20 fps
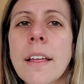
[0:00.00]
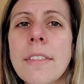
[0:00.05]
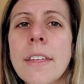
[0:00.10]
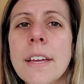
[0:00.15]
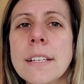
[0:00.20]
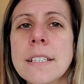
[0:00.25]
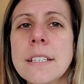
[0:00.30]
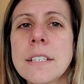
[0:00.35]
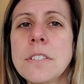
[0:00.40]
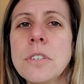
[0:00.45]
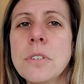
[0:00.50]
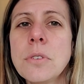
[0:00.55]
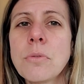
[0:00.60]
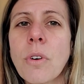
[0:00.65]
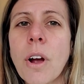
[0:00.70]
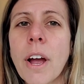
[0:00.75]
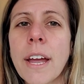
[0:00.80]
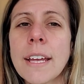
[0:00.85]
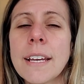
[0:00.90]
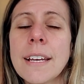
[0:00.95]
They did do
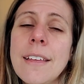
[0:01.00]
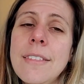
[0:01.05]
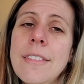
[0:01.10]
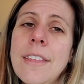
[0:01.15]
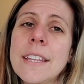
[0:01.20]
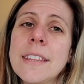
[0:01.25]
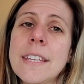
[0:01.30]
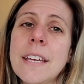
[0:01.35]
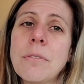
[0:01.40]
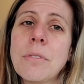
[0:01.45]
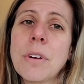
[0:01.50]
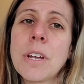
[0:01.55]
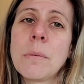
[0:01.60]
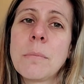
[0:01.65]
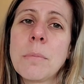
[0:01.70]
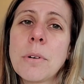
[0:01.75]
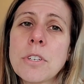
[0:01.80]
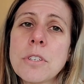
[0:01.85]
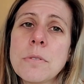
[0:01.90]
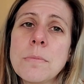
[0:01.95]
right in that they
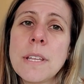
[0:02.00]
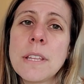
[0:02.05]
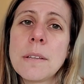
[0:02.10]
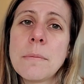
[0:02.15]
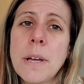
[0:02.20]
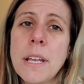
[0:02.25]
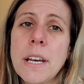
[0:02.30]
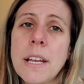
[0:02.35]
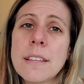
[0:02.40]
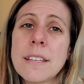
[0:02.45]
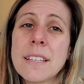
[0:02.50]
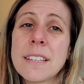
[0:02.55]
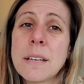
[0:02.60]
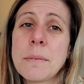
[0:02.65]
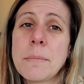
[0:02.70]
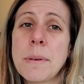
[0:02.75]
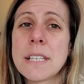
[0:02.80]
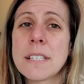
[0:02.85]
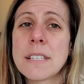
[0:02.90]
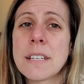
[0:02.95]
reimbursed me the money that they
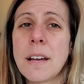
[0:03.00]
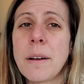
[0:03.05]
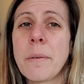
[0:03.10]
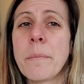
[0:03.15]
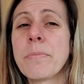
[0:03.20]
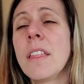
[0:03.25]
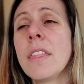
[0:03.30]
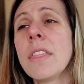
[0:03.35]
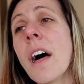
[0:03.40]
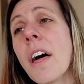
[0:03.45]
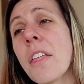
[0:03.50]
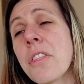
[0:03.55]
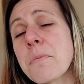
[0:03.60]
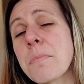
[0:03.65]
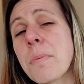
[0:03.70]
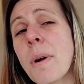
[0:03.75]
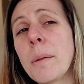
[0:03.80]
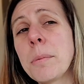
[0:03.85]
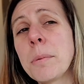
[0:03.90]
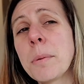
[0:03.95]
messed up. other
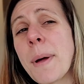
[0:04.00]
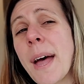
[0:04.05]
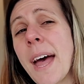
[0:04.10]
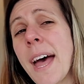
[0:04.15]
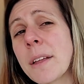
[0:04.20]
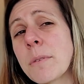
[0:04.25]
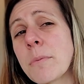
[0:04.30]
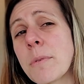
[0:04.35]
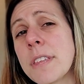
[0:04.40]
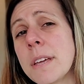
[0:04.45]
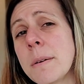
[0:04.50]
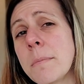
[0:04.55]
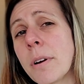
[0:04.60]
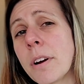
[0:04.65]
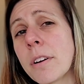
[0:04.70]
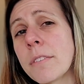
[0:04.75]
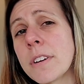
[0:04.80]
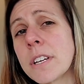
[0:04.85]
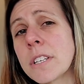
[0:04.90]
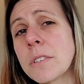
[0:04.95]
problem I had with
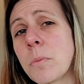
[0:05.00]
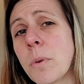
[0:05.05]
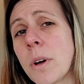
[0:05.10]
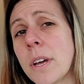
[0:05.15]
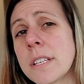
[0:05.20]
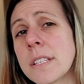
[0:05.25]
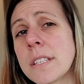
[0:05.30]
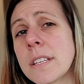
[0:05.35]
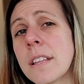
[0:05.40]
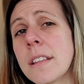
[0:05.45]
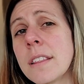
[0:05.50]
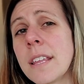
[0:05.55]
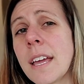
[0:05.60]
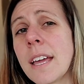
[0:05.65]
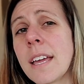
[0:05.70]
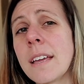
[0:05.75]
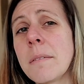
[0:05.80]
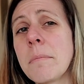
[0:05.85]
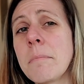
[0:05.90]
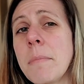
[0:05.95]
Imperfect was
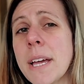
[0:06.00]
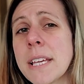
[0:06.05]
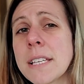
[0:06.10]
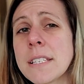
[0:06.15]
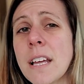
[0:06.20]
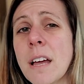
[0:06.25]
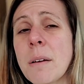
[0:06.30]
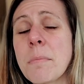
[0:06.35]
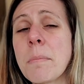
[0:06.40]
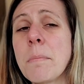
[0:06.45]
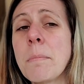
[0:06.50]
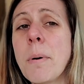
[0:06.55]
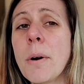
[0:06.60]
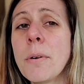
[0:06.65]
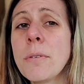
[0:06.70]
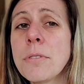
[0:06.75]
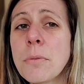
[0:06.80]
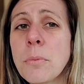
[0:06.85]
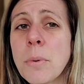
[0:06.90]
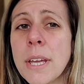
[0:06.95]
they messed up
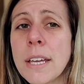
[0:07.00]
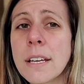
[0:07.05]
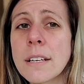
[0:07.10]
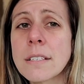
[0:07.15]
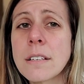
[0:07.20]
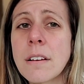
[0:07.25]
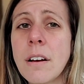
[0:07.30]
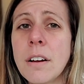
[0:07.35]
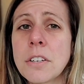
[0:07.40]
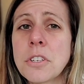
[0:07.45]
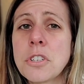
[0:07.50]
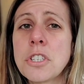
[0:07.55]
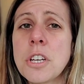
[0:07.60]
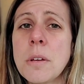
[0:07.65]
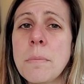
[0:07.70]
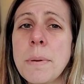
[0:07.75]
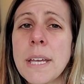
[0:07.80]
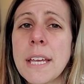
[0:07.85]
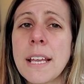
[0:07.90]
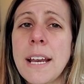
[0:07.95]
both weeks on
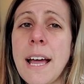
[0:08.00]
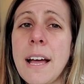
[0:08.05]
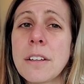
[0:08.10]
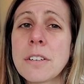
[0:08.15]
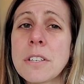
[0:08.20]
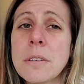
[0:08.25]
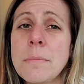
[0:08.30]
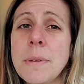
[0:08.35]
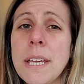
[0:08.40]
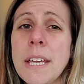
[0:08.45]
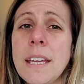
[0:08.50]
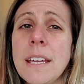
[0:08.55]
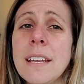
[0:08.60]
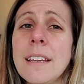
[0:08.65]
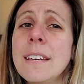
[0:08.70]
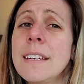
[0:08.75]
shipping it out to me.